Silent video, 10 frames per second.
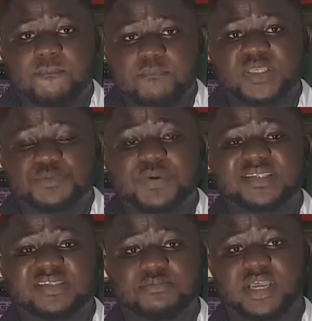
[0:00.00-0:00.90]

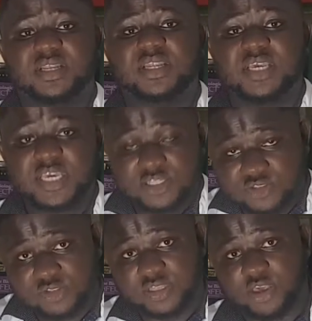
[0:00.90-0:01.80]
specimen
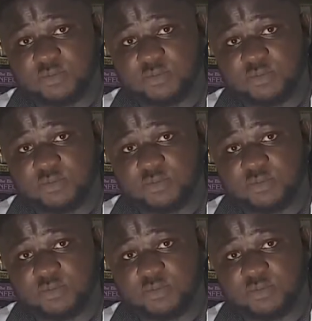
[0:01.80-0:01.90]
into the